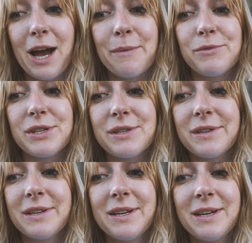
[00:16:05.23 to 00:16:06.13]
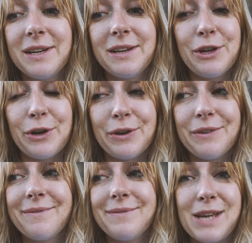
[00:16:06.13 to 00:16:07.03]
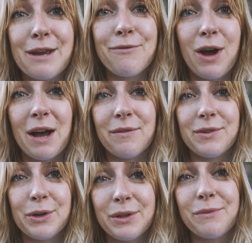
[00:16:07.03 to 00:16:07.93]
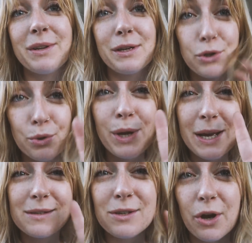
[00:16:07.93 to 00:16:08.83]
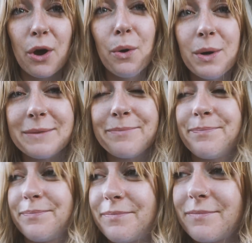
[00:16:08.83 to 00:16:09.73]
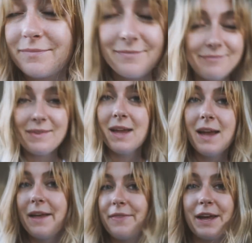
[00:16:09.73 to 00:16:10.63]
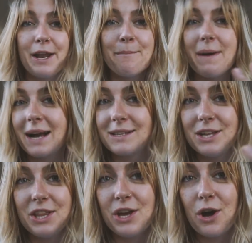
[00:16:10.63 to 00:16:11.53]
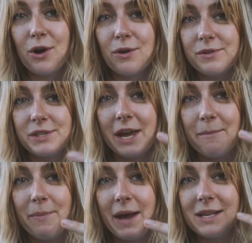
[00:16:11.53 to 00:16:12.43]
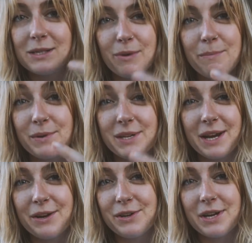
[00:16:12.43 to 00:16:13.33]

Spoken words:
I'm just, you know, day 5, only really 2 days to go, and then I'm back to the old tempeh sweet potato